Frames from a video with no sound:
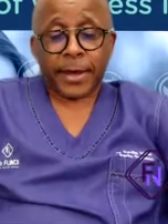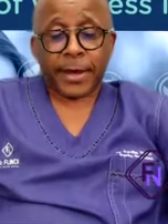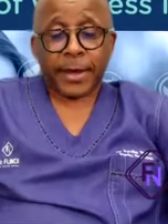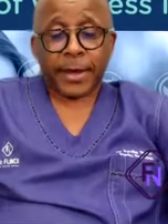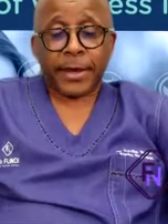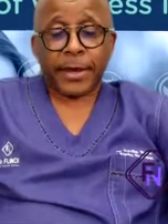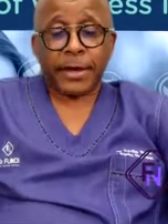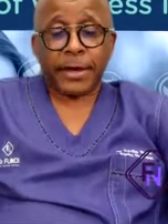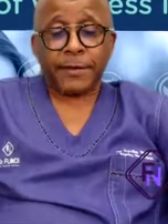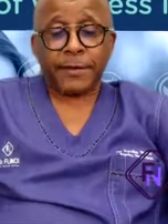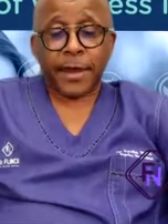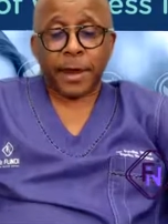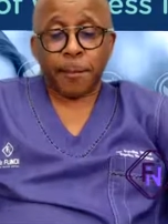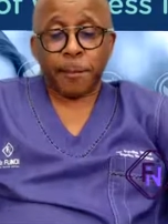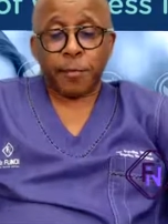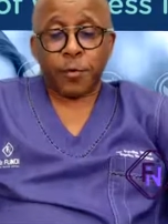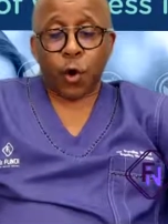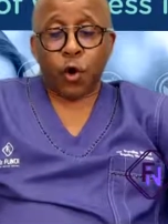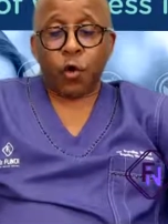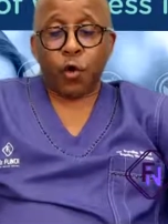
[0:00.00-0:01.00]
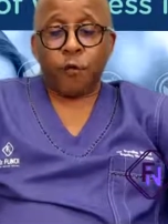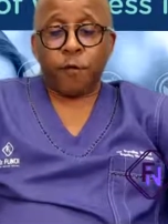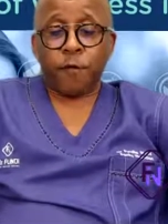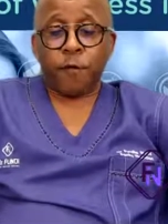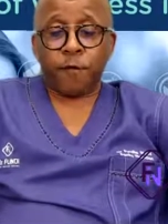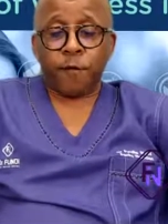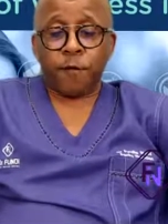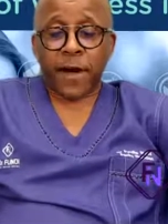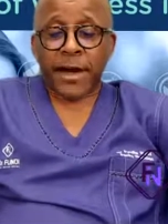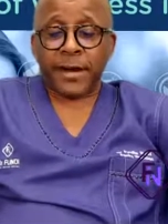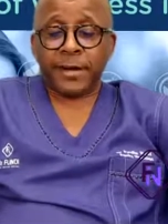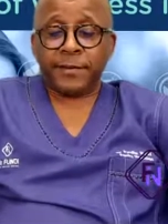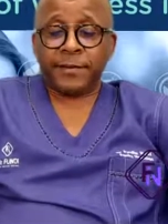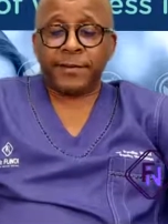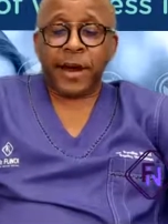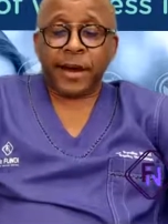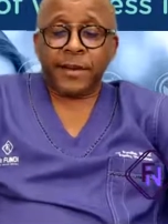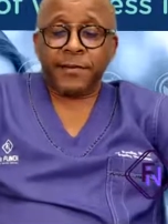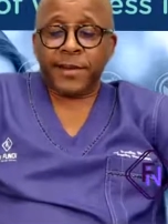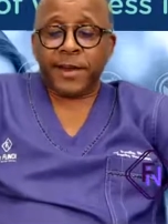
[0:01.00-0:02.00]
He is a pro-vice
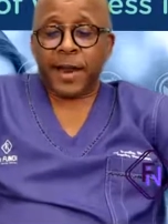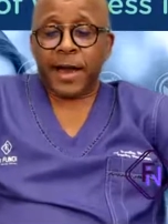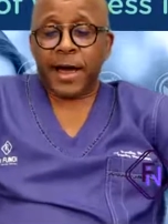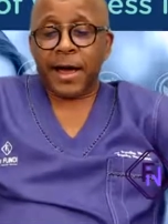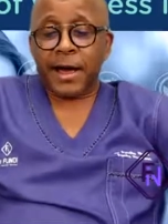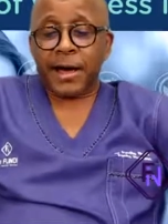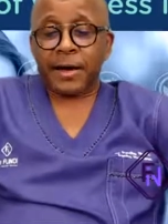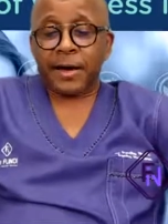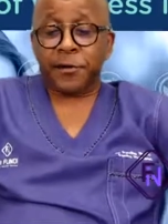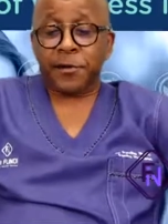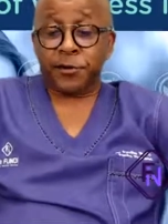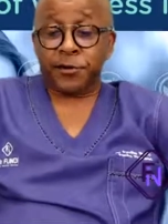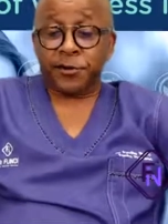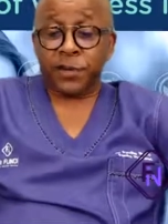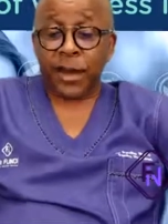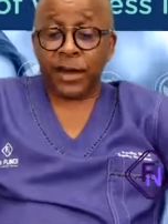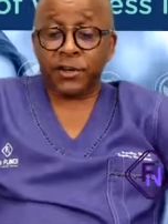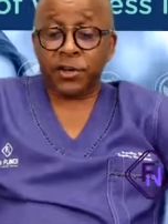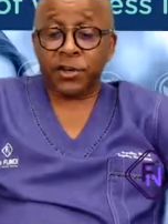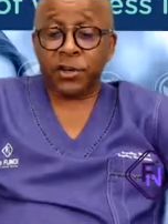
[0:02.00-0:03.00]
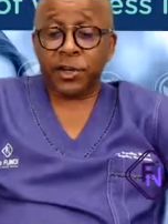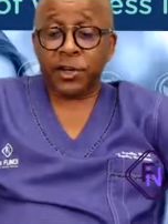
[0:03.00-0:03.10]
chancellor research